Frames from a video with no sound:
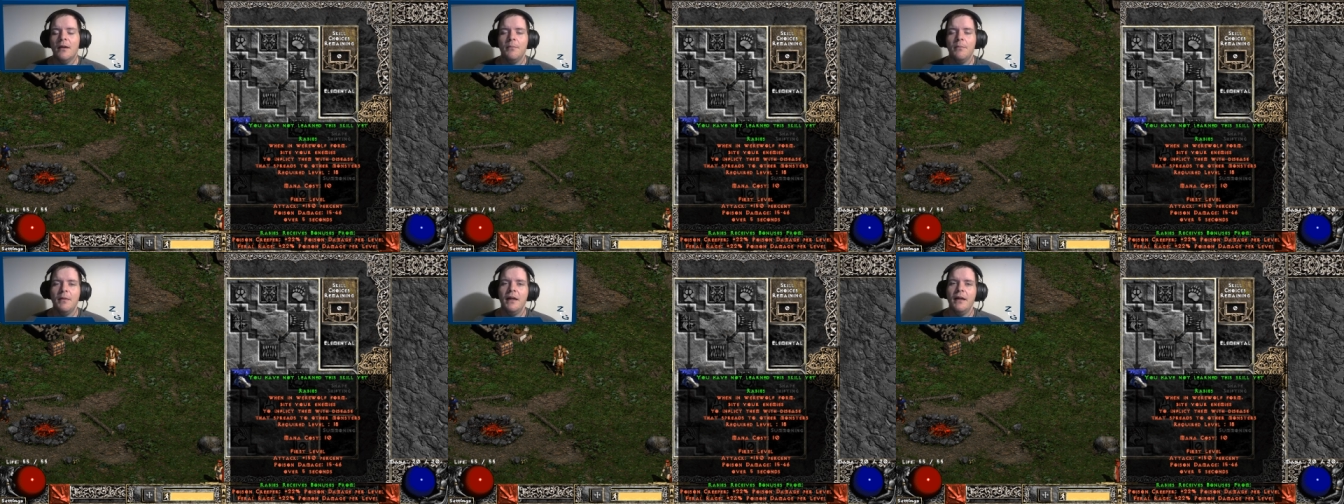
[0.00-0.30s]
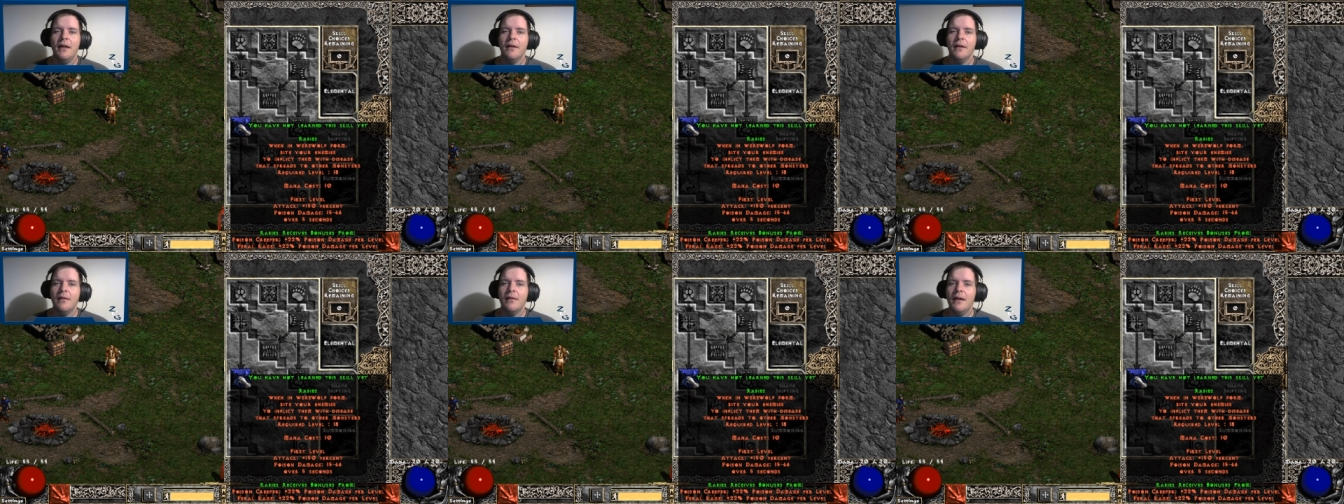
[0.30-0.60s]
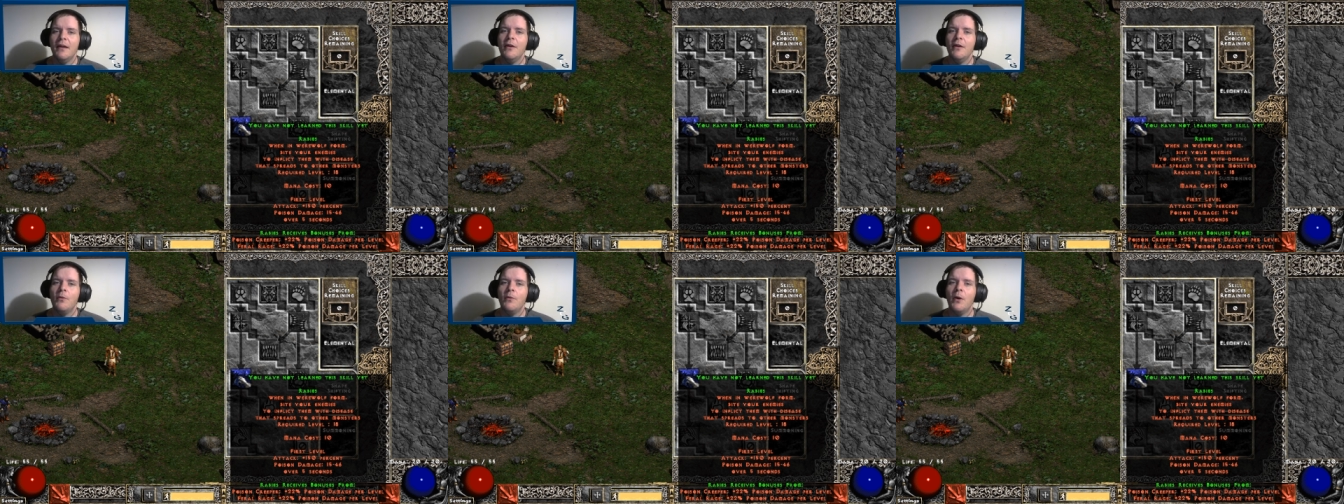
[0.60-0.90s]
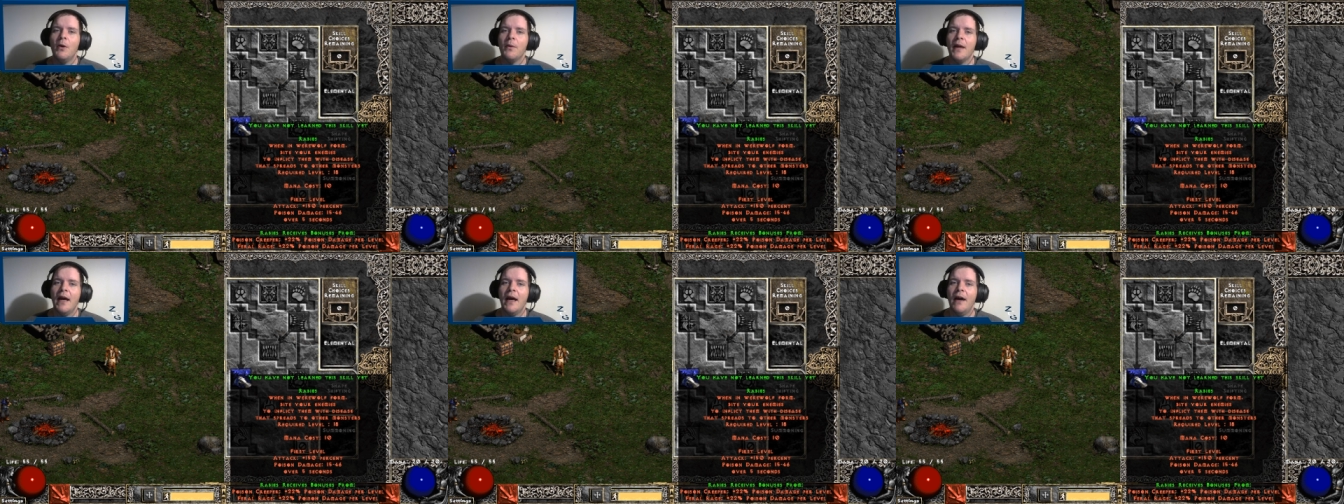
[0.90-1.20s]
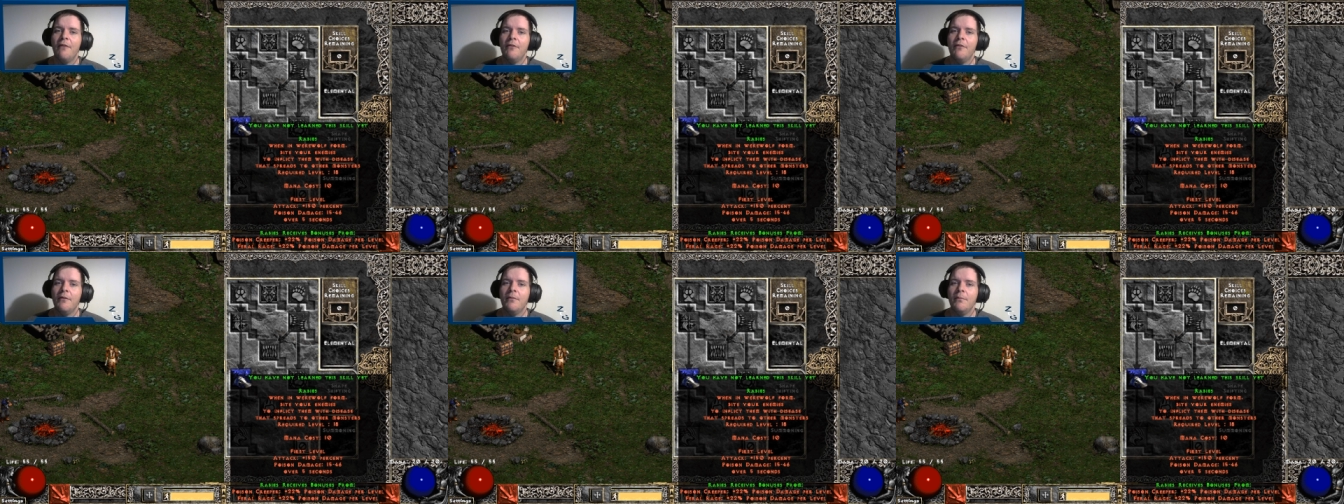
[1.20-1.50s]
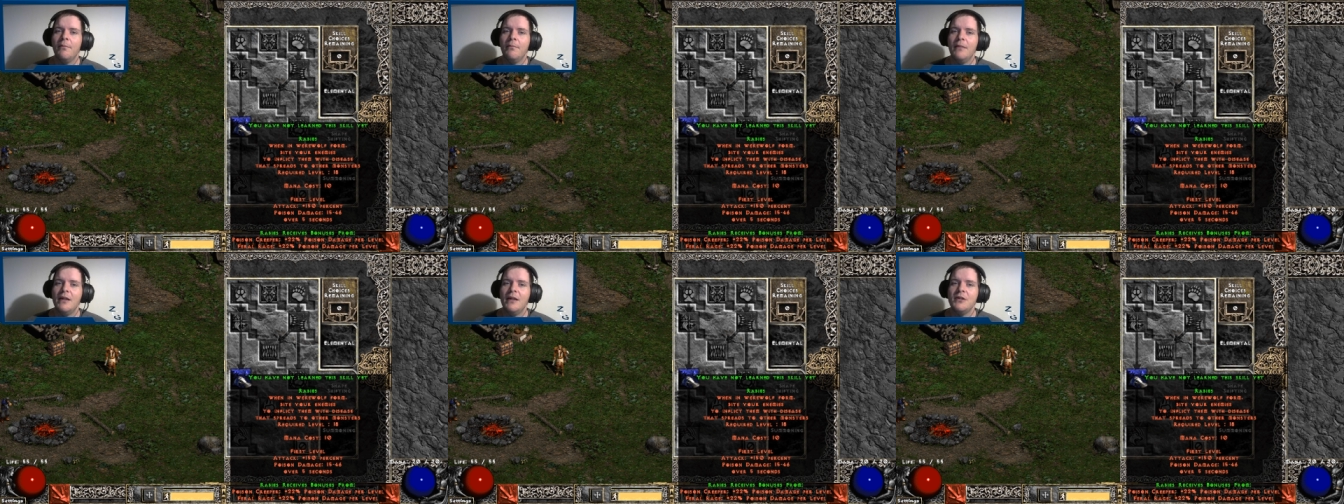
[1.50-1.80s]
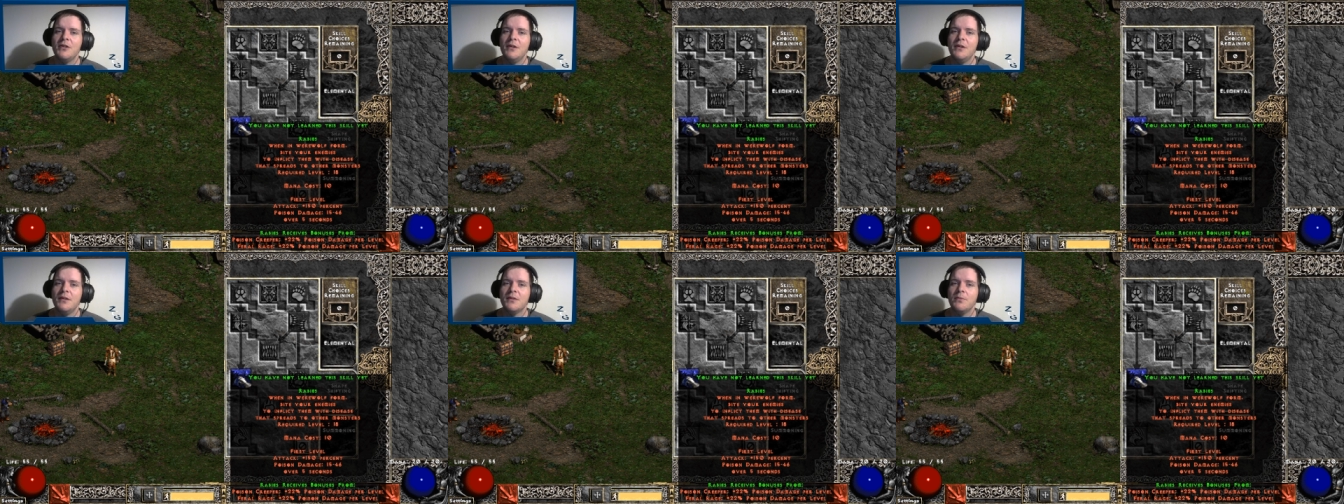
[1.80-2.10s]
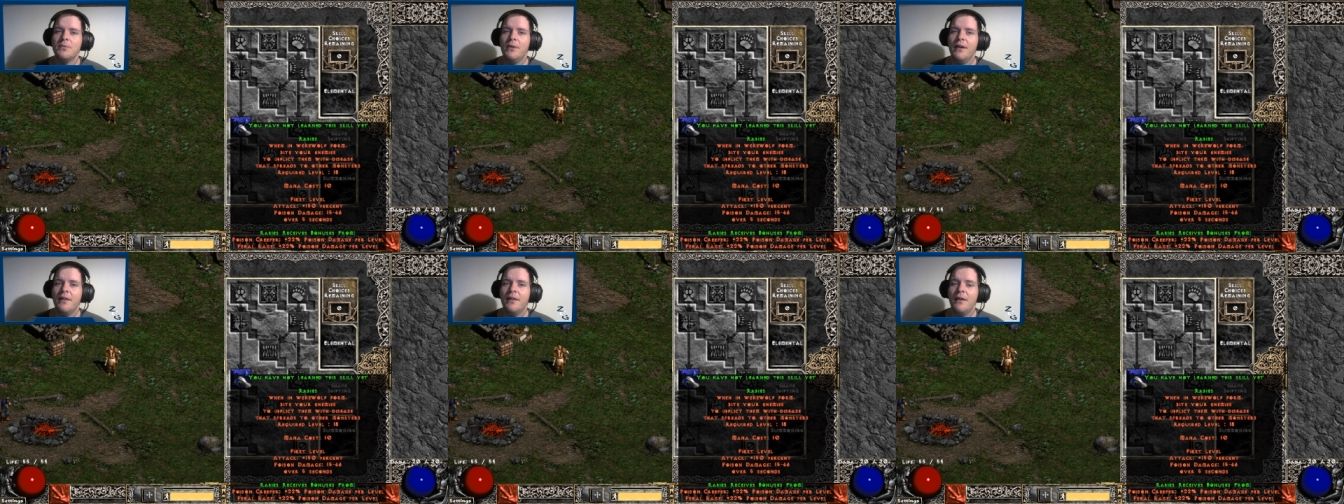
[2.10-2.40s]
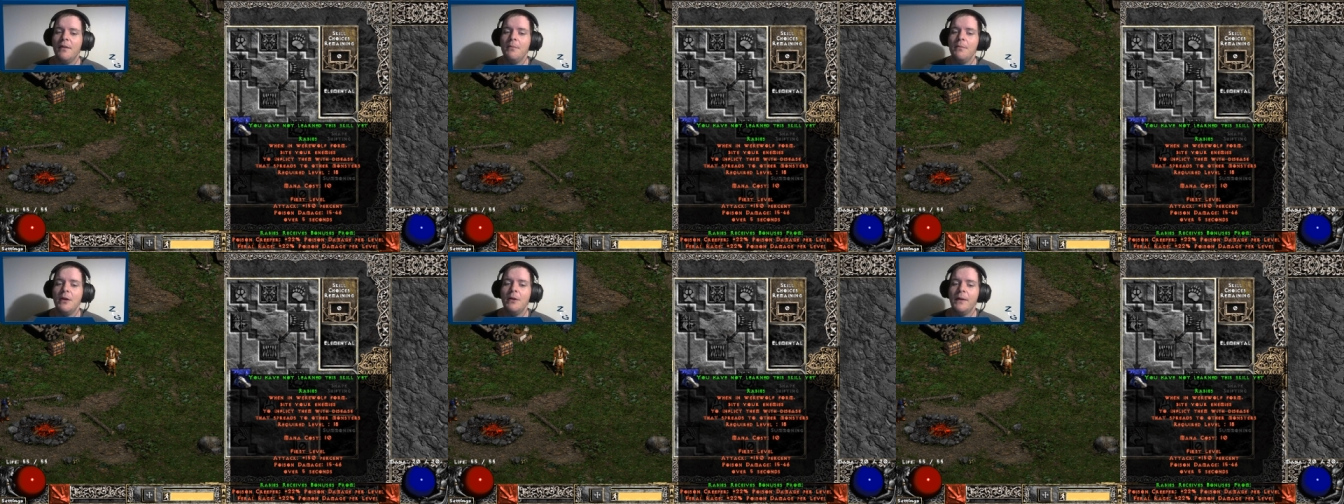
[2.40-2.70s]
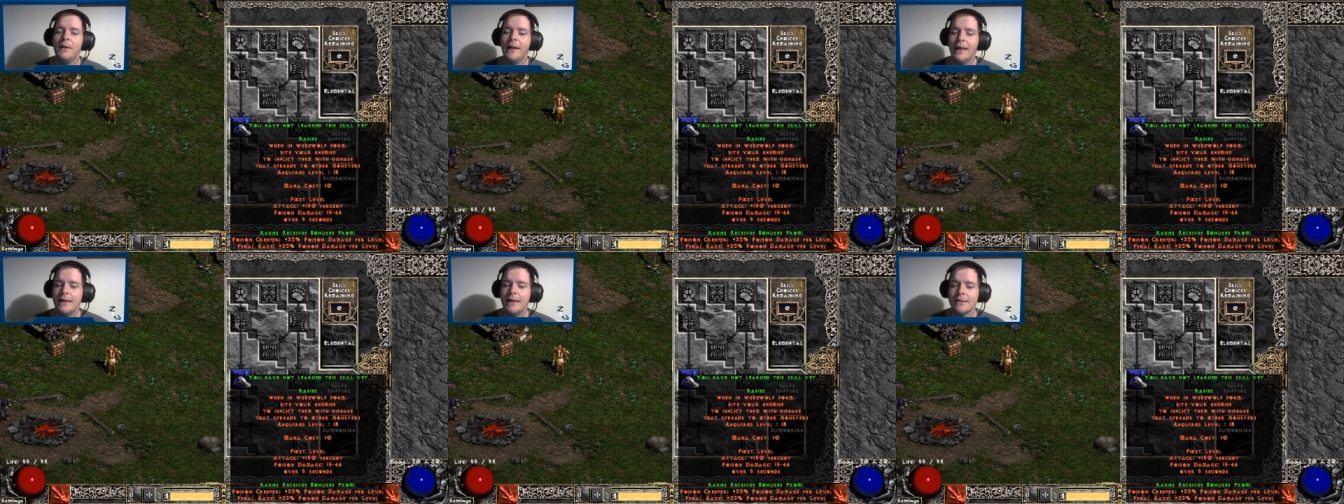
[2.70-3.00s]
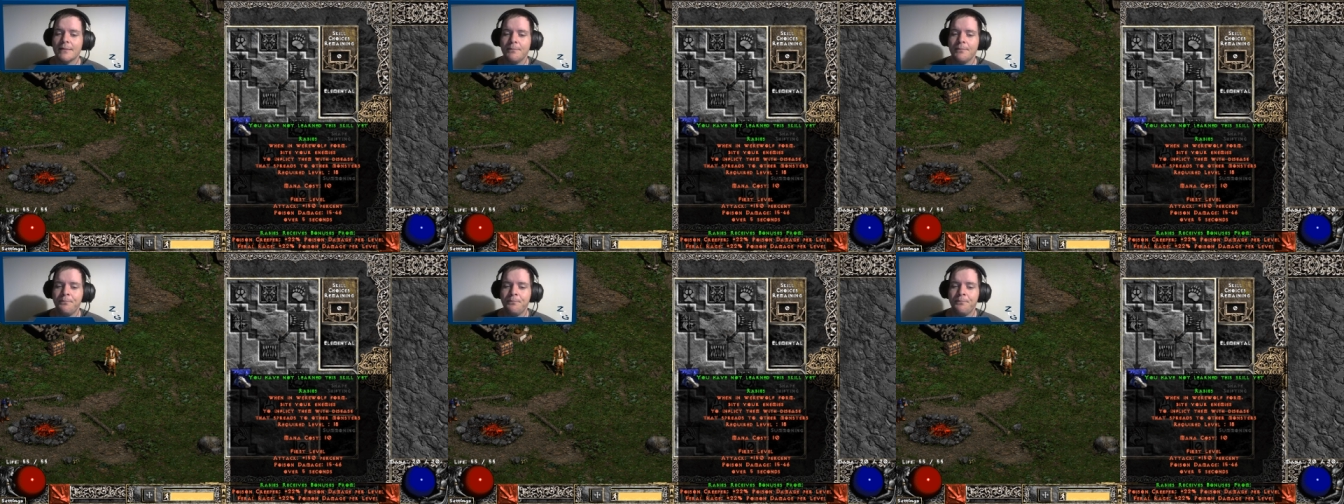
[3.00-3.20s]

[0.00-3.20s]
meaning that you won't have issues with immunities.